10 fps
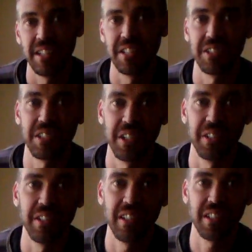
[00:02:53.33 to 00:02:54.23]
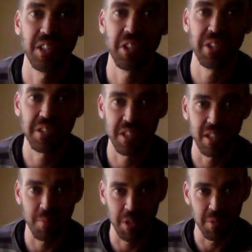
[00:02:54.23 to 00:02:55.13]
So curiosity is
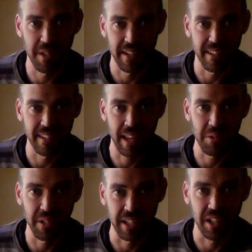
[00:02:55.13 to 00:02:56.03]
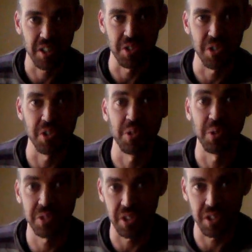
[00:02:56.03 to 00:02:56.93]
a big one, and that will encourage you to
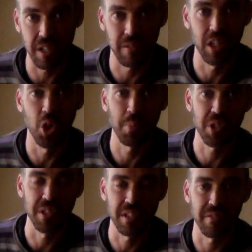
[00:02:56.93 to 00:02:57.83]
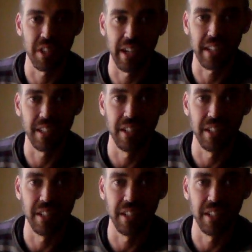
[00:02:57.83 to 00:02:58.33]
also give the options of like,